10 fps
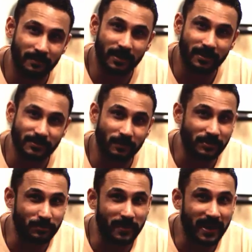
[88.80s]
Because
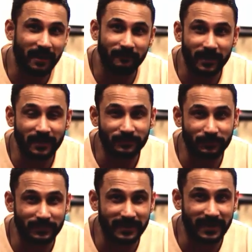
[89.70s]
what you may have done
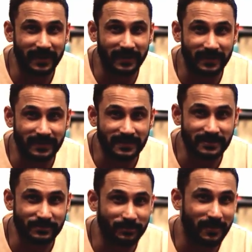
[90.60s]
through the day
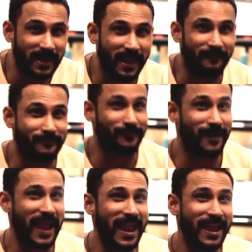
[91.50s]
is you may have
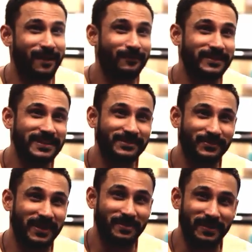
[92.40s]
ran on these
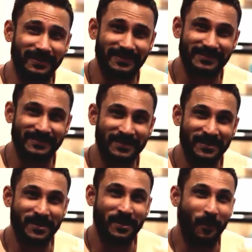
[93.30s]
treadmills,
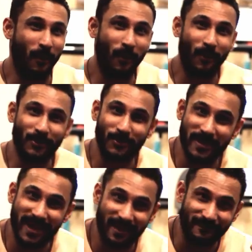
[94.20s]
or you
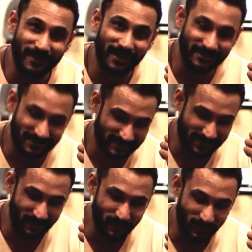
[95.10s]
may have done
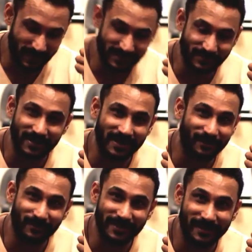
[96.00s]
some weight
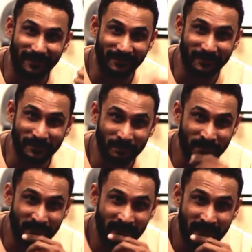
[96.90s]
training or the other.
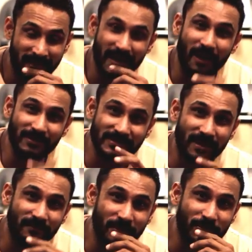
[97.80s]
Now it's
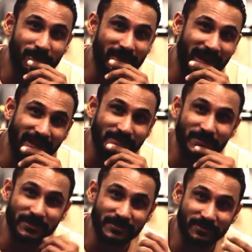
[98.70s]
time for you to relax,
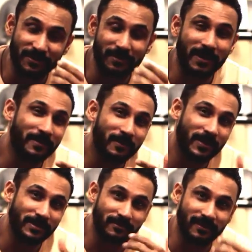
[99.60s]
because remember,
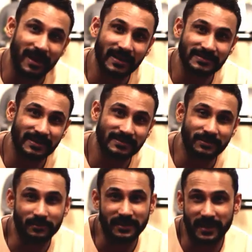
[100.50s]
when you relax, that's
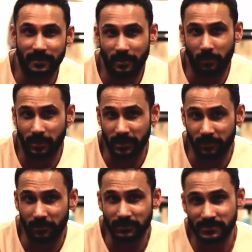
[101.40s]
the only time your body
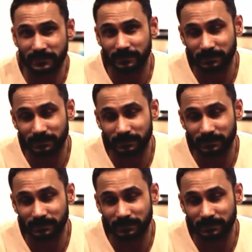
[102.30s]
grows.